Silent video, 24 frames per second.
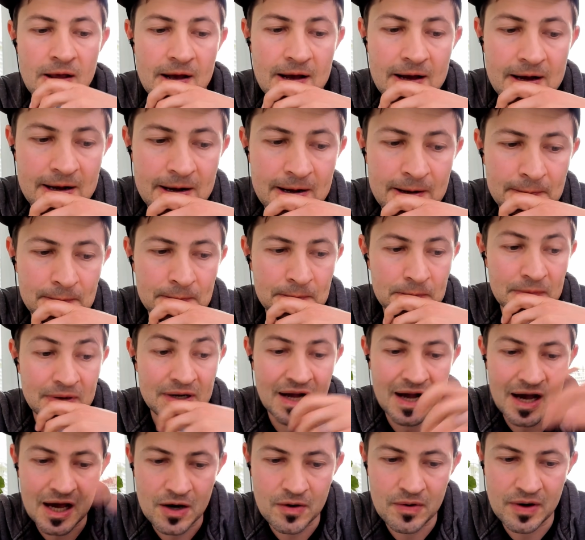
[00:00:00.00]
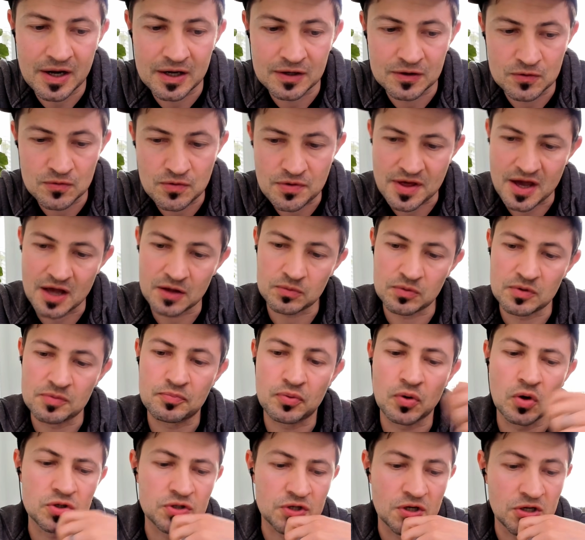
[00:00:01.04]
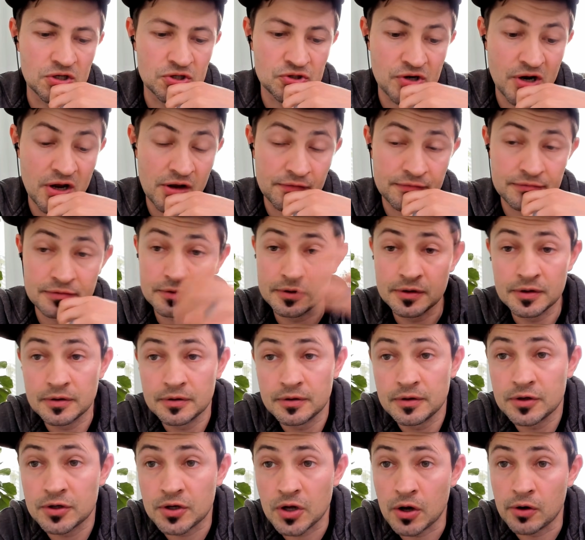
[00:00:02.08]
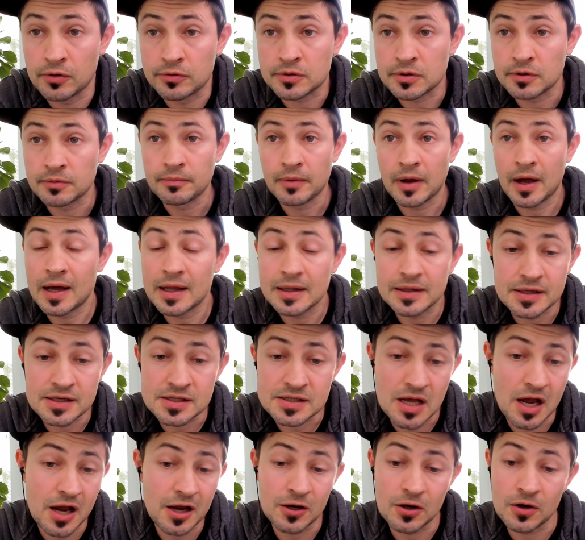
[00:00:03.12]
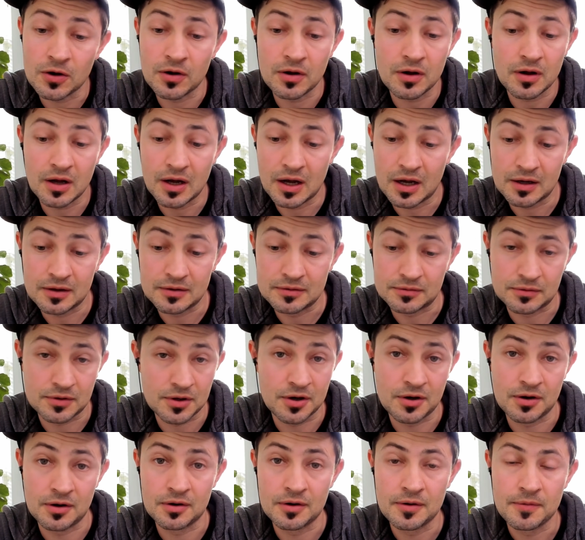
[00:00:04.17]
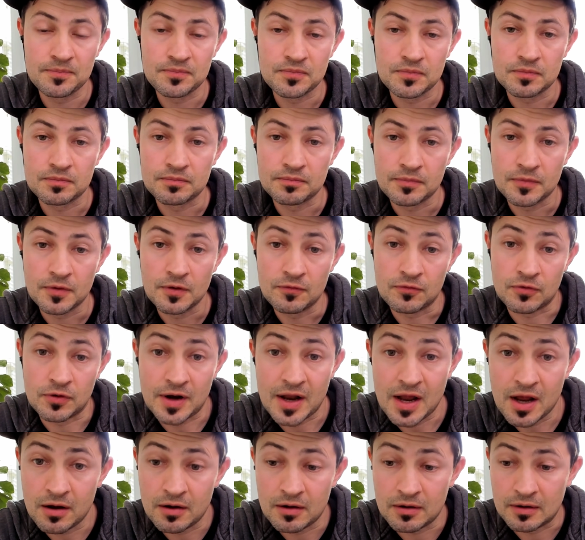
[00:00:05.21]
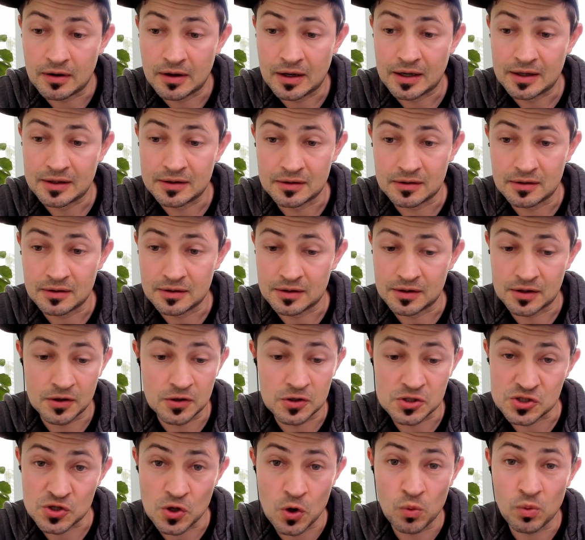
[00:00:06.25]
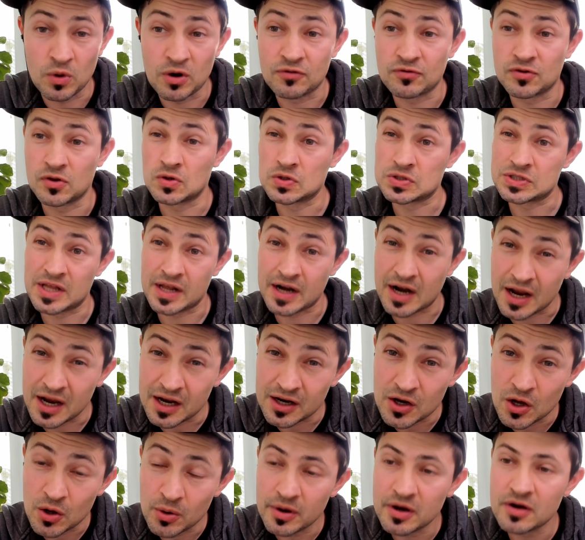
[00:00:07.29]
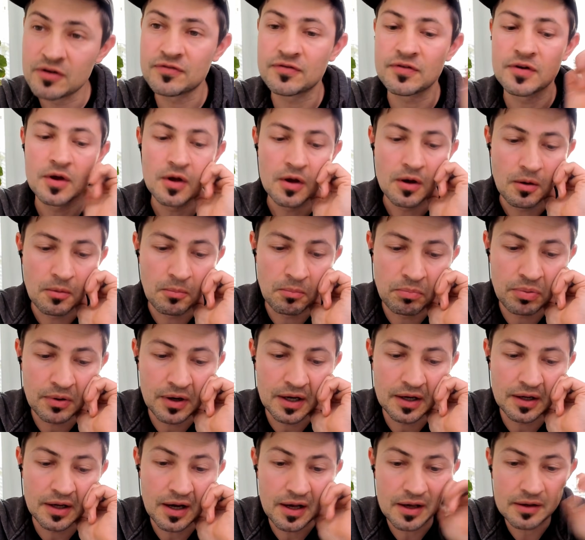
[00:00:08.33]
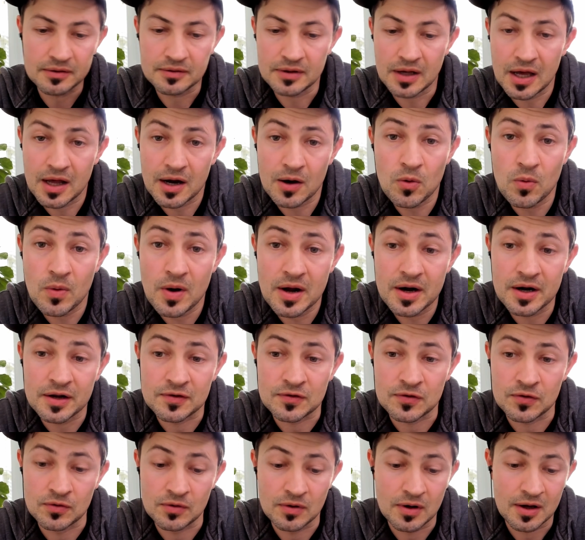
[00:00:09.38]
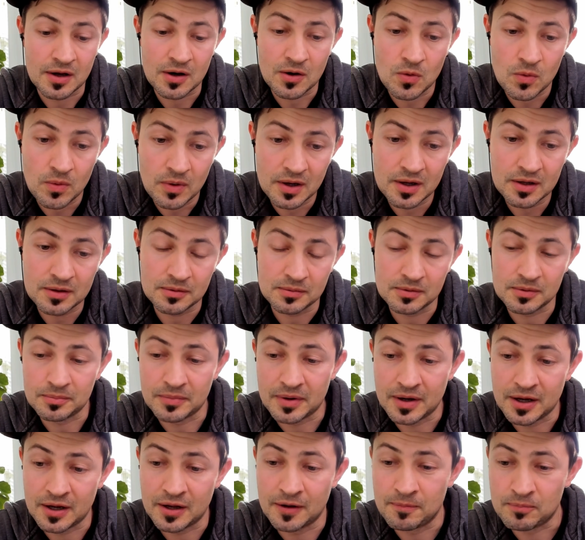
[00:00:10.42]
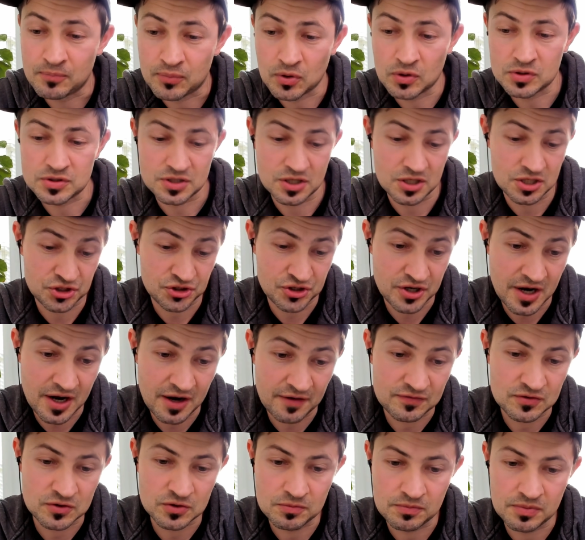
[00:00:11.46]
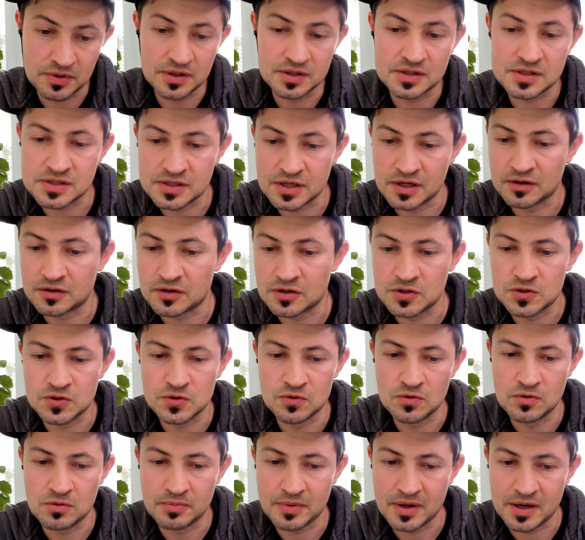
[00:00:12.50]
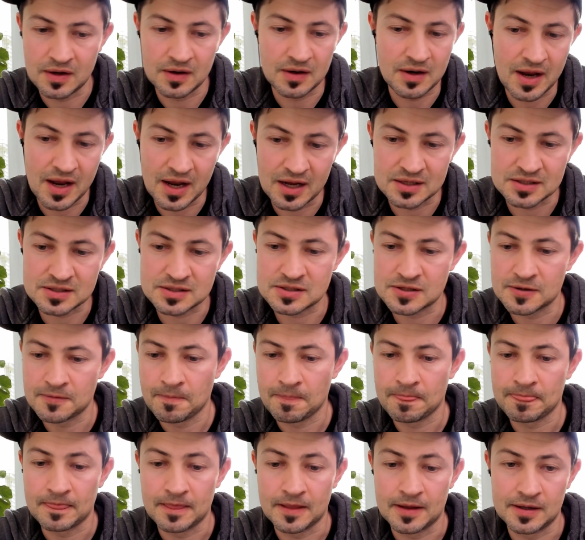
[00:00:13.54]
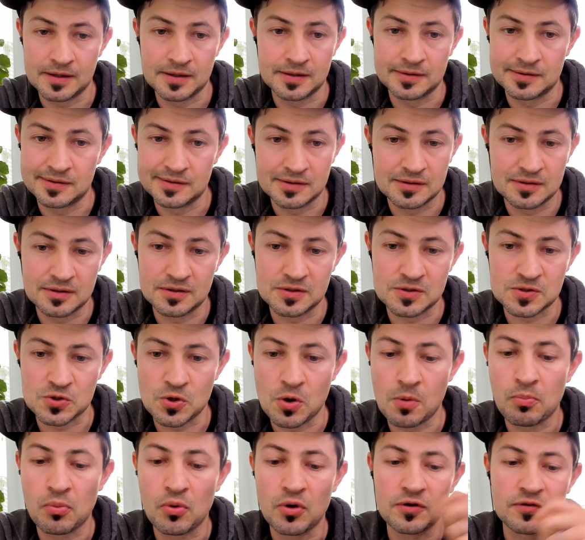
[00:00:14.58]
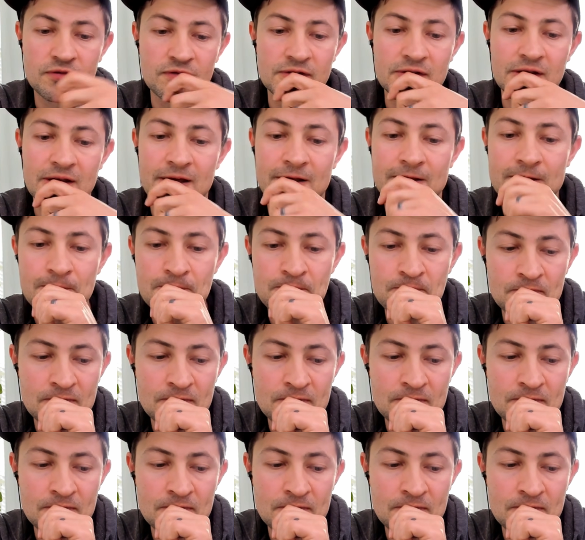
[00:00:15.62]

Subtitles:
But how do I do that with Proton Drive? You don't. At least I know there, for now, there's no workflows that I know of, but I don't want it to. I don't want my Proton Drive to be synced to my NAS. There's no point for that.